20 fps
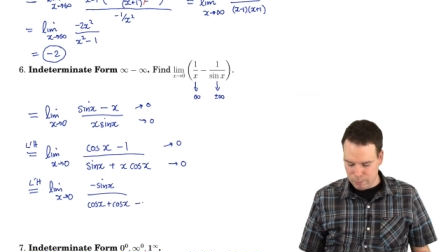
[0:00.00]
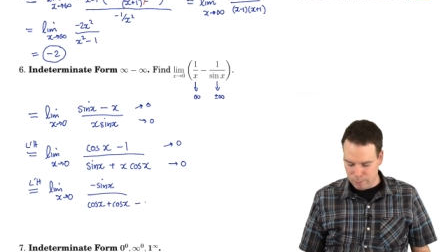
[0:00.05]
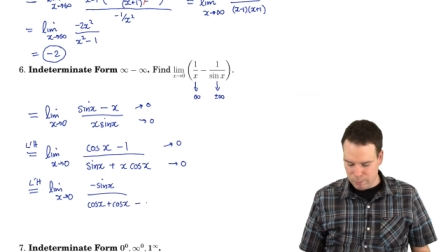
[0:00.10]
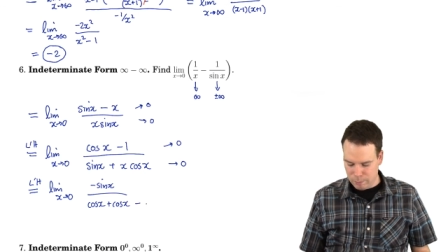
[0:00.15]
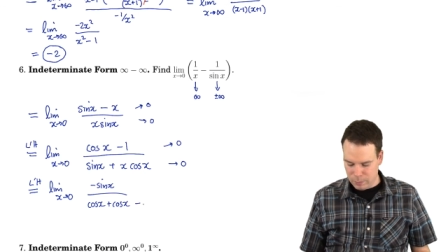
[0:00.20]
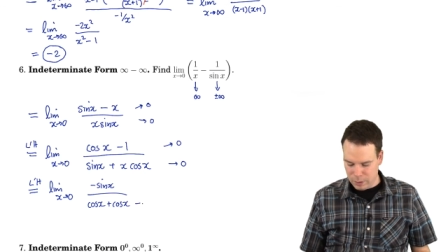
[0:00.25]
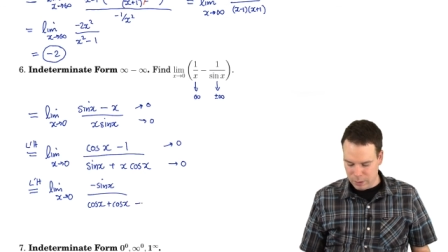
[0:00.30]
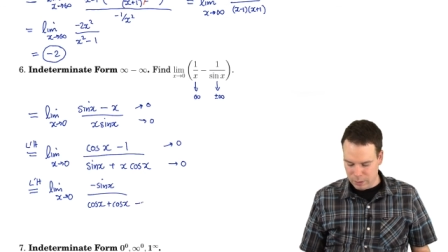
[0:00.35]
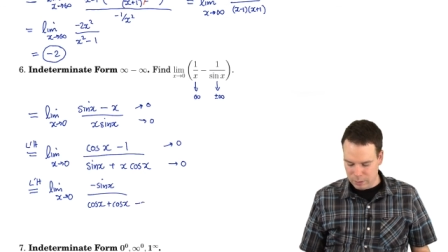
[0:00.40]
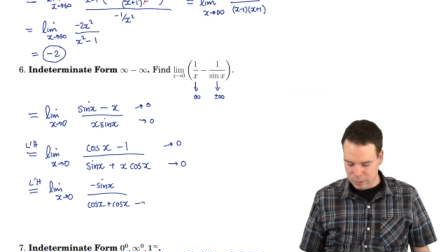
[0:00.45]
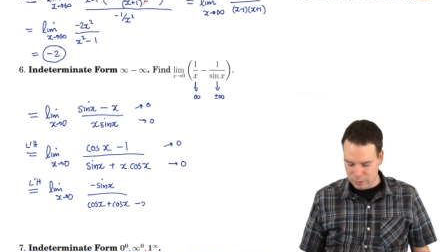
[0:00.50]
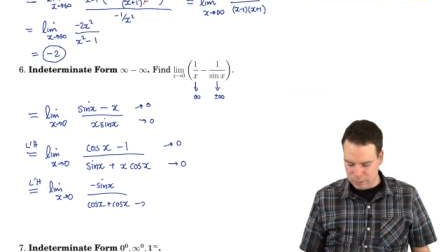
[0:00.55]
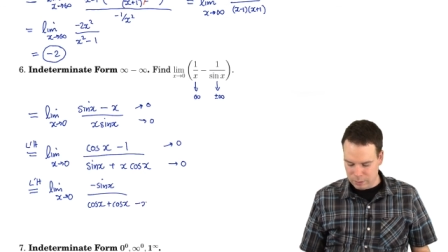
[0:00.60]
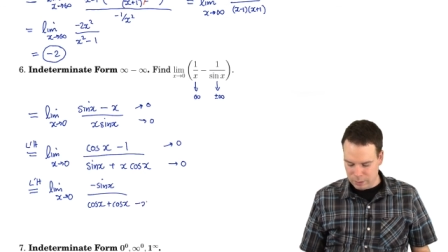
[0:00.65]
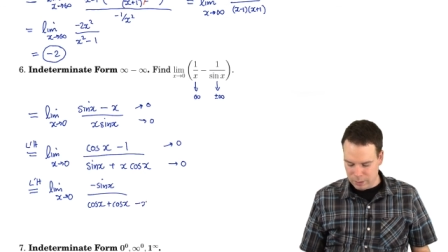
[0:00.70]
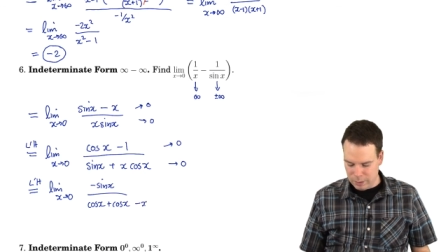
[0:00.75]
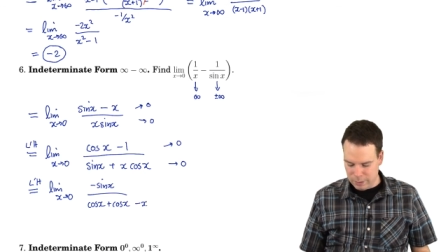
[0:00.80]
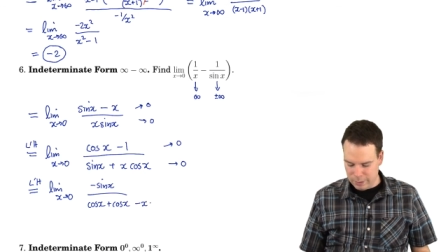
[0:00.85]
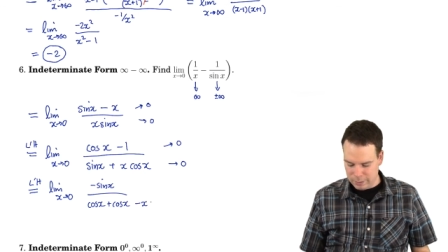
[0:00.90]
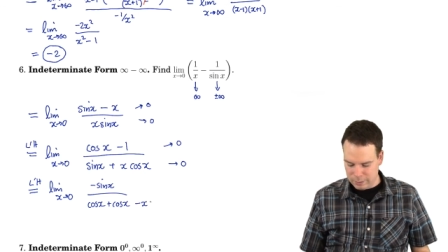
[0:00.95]
minus
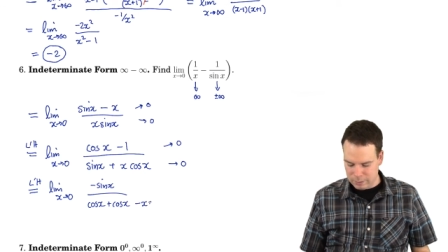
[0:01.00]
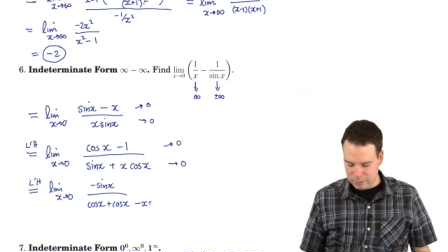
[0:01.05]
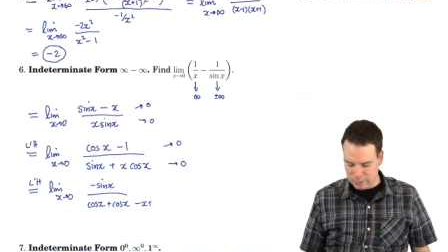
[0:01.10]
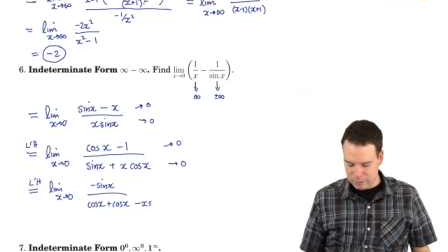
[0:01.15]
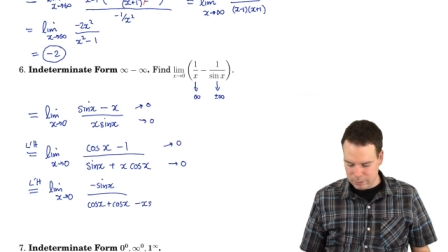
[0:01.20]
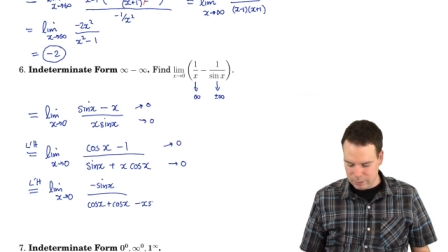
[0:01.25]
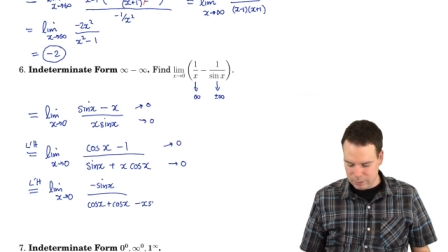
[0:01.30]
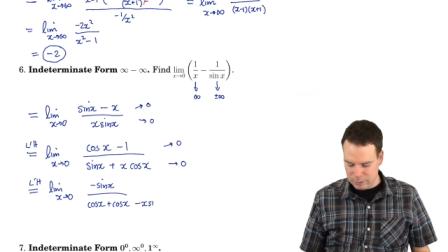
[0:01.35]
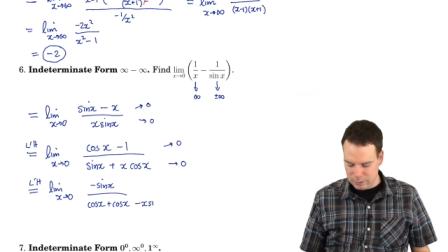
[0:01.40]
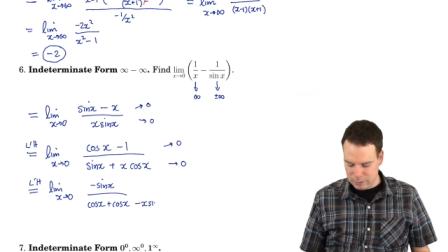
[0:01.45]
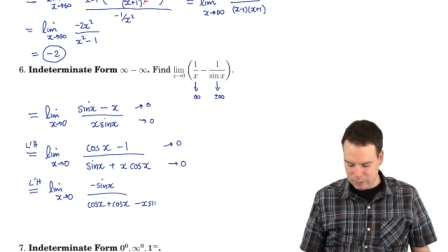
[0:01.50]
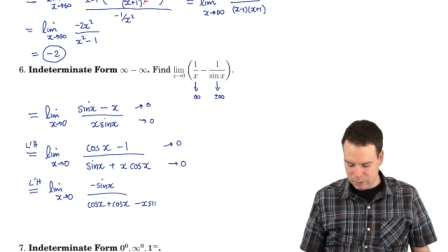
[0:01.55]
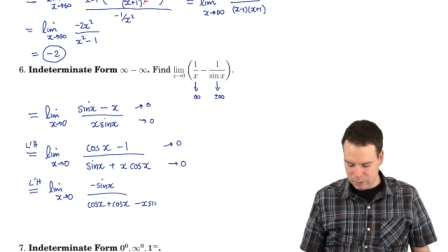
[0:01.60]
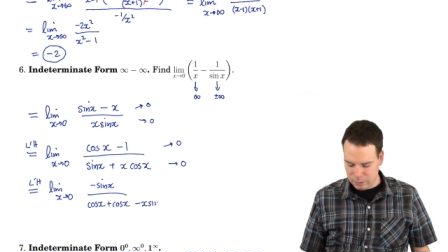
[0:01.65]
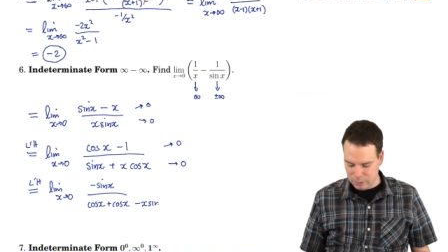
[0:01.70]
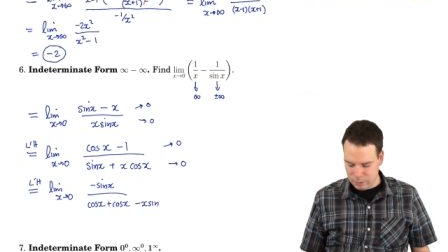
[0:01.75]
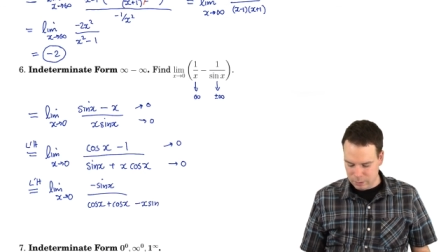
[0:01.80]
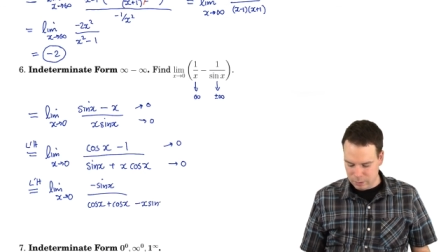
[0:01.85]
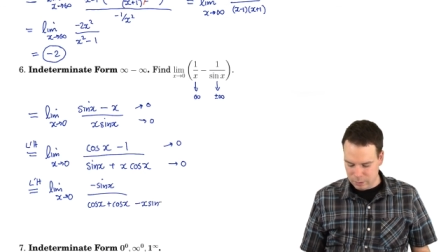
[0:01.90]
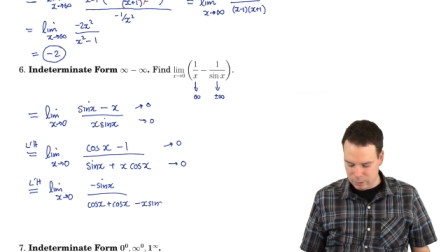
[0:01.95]
x
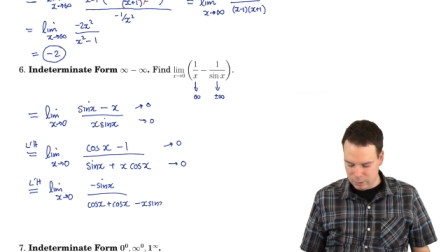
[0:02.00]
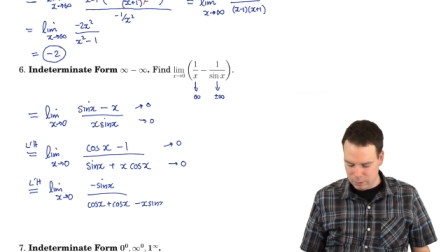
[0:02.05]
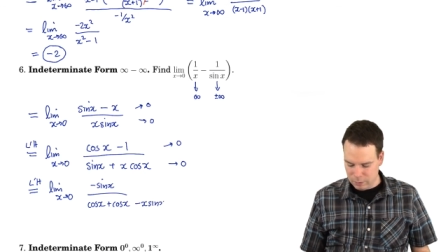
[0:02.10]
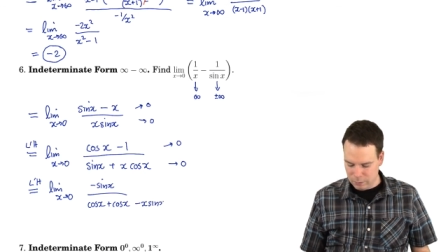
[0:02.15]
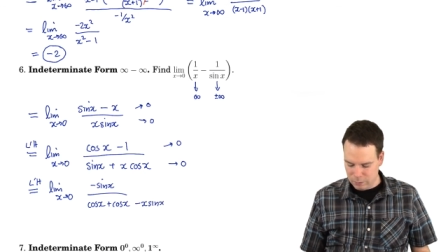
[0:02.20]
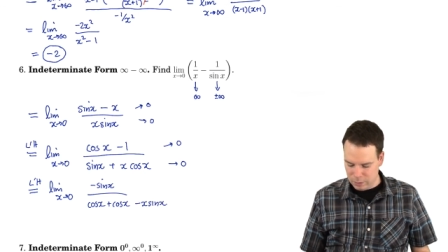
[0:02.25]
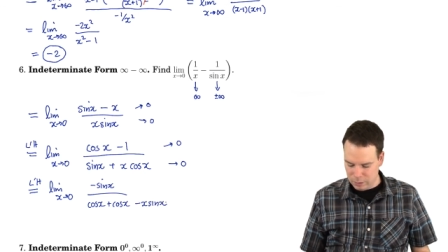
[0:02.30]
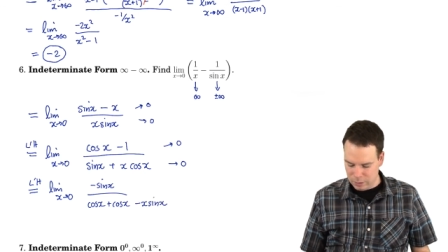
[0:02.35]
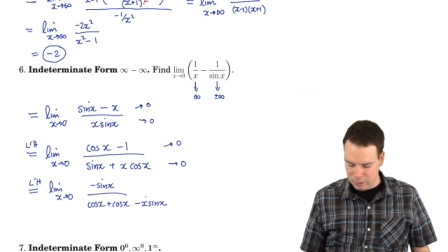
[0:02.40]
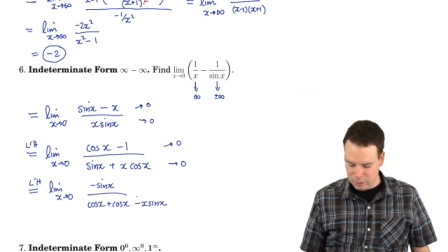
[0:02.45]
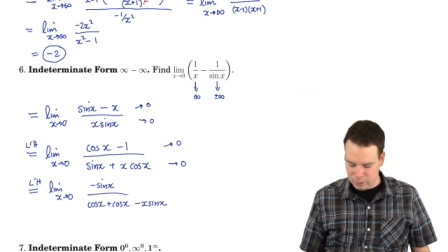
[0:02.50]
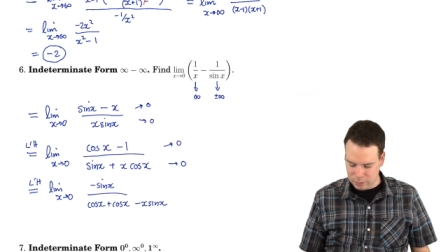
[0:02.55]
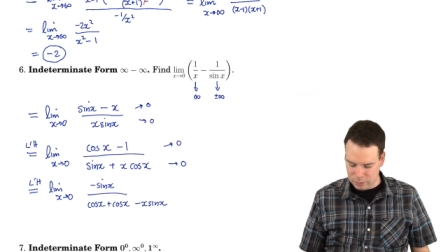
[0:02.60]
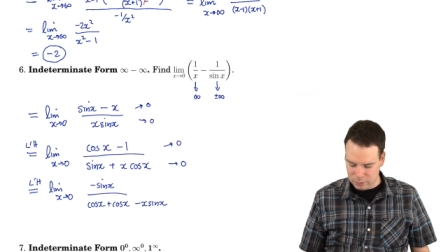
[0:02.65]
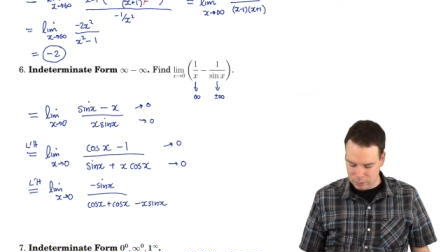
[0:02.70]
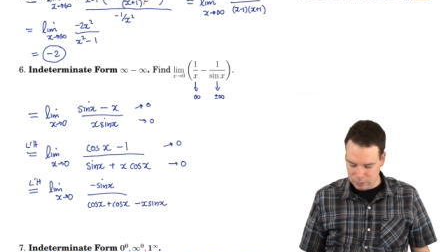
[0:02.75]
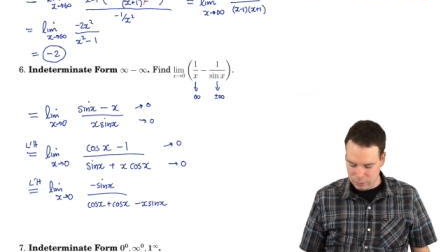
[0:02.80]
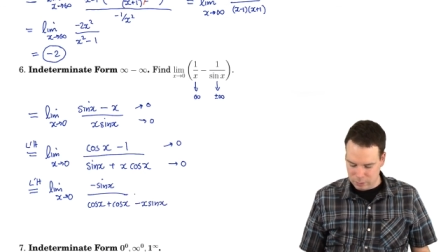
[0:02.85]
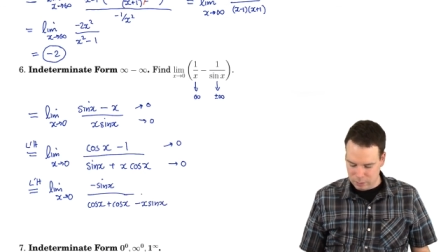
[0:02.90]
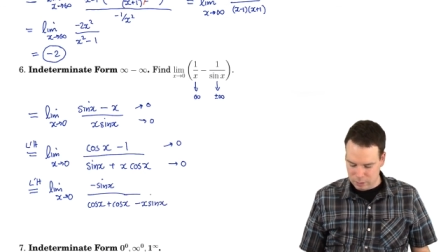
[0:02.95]
sine of
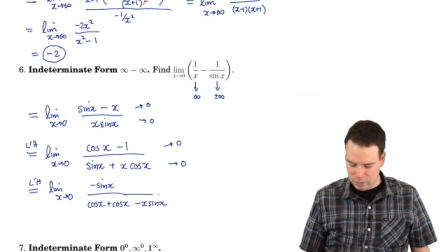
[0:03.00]
x.